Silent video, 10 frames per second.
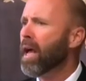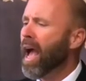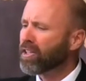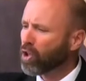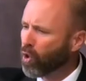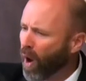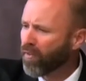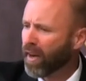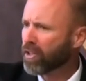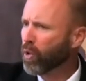as
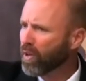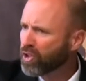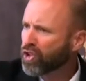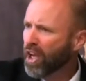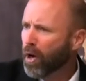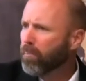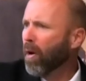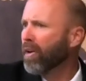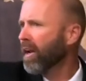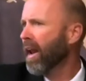equivalent to a sinner
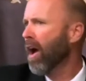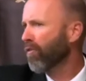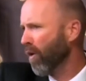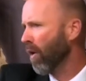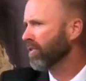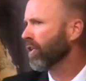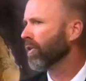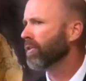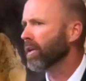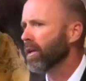burning in hell for all eternity.